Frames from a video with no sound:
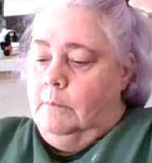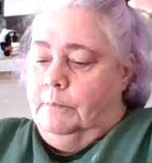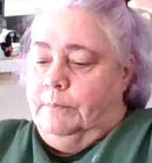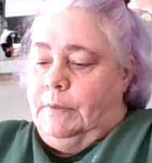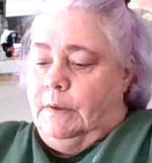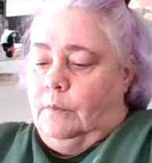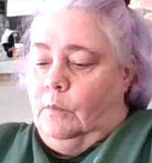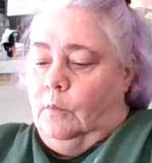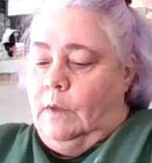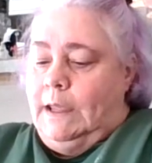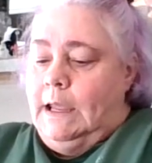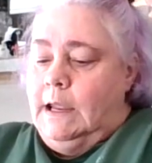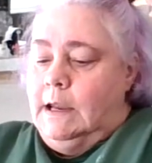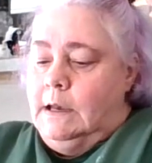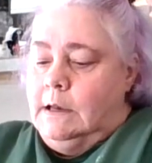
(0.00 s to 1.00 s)
But
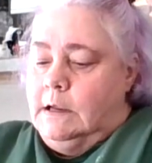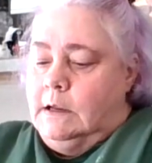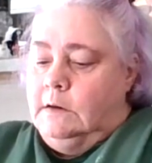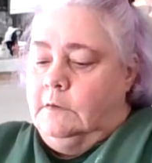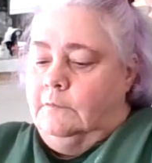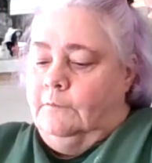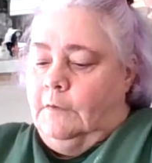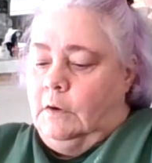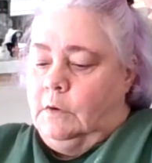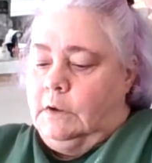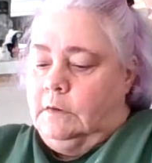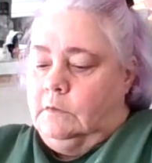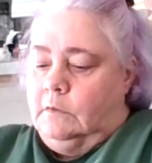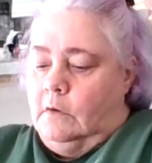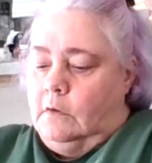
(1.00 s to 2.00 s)
we need to
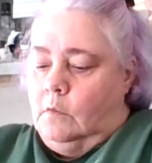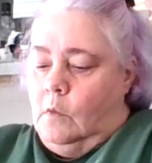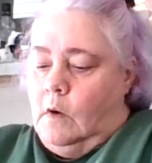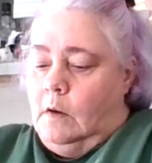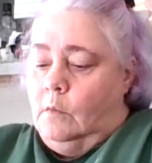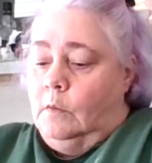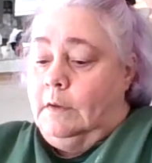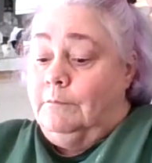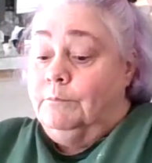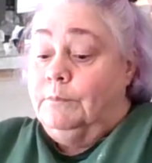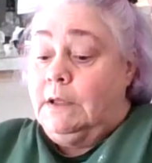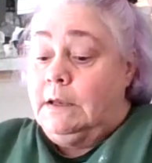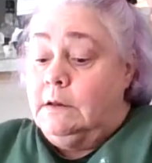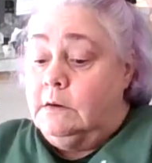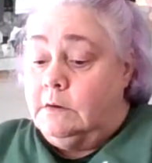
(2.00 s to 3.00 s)
focus on what we've
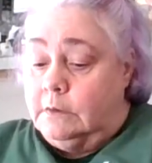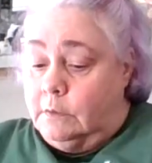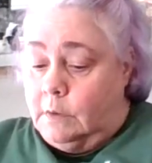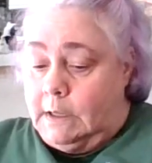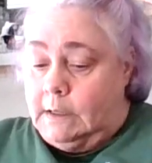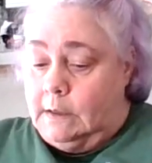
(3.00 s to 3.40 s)
been doing.